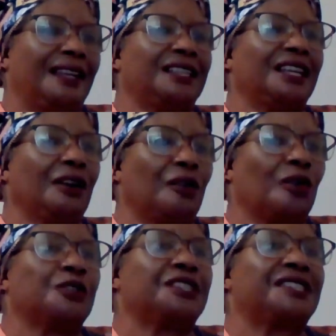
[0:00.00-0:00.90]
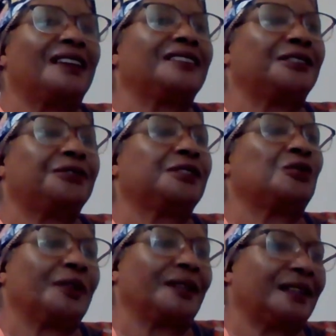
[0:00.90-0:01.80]
that includes scientific
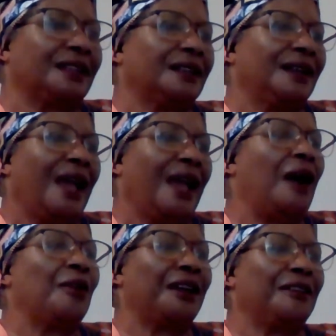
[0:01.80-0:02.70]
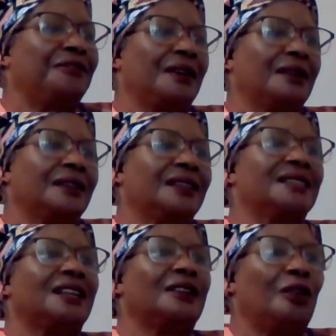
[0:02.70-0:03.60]
work. However,
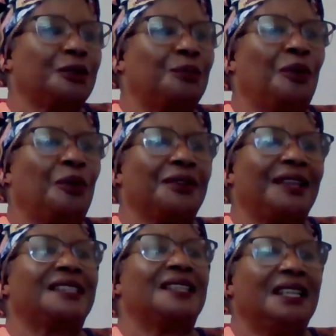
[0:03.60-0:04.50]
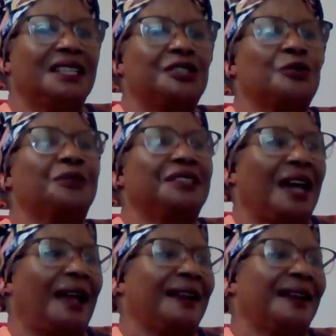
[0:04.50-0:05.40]
there's a lot more that needs to be
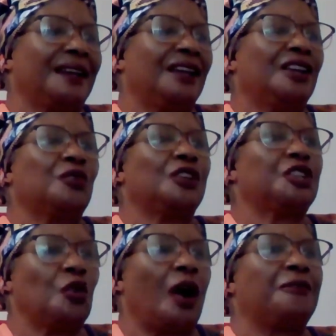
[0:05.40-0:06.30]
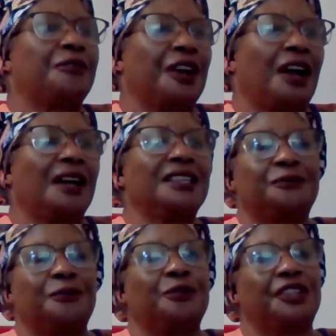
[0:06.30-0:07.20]
done to ensure Africa
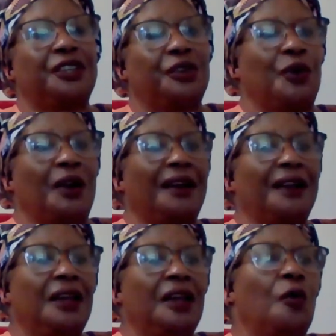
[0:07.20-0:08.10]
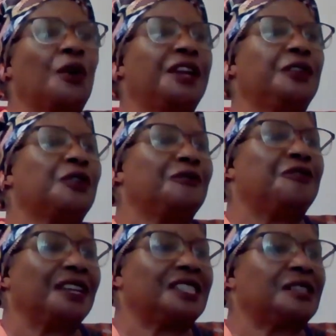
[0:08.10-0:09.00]
is food secure. We need to
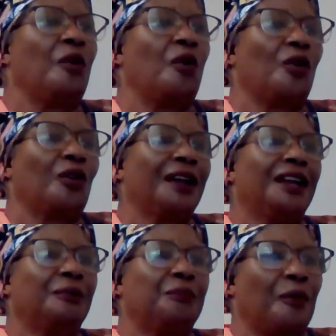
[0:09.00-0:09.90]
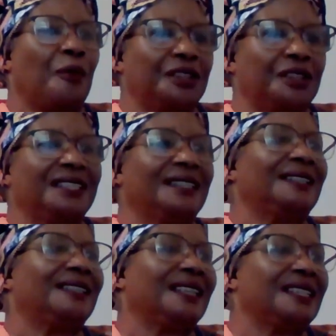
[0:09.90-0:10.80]
invest more in promoting
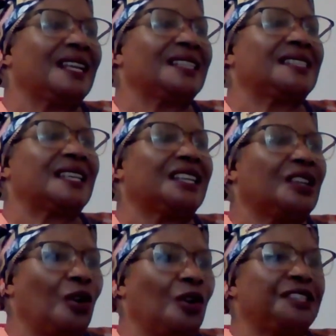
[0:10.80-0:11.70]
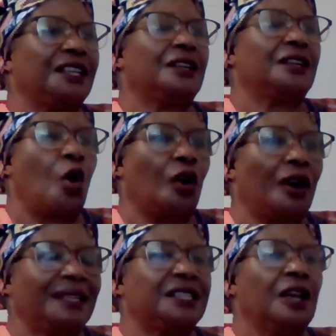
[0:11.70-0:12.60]
indigenous technology,
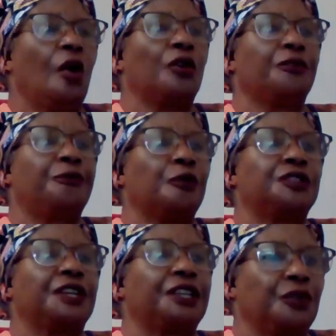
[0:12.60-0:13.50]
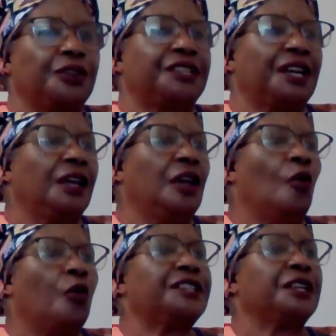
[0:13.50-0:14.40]
knowledge on food security,
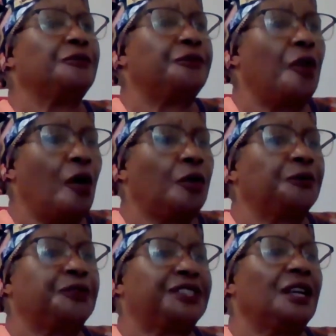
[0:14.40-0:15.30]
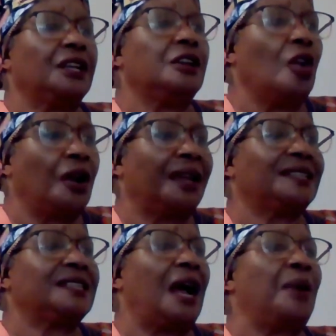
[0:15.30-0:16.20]
which involves
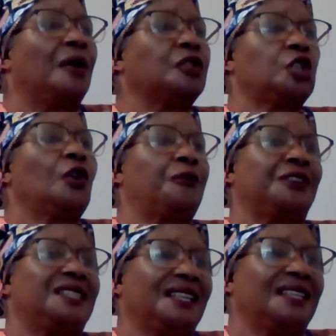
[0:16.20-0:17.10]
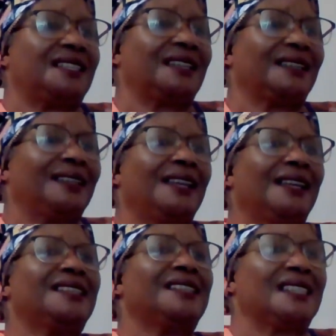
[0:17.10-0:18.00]
knowledge about soil fertility,
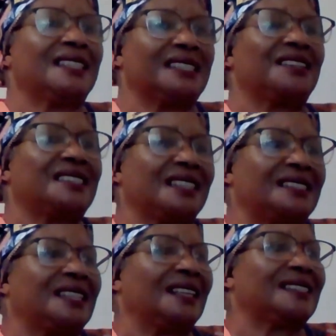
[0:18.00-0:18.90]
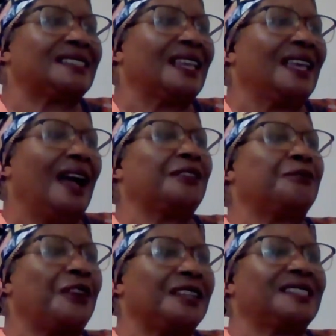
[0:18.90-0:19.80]
disease resistance,
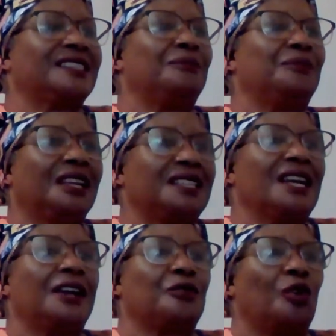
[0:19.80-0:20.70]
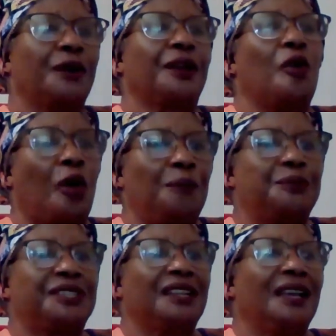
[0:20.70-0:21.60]
and fast germinating and growing
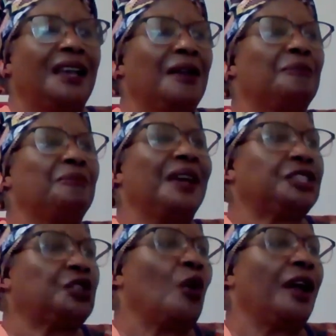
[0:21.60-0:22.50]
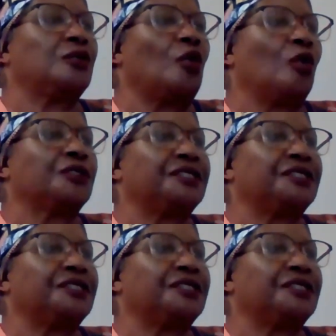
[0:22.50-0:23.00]
crops, best way to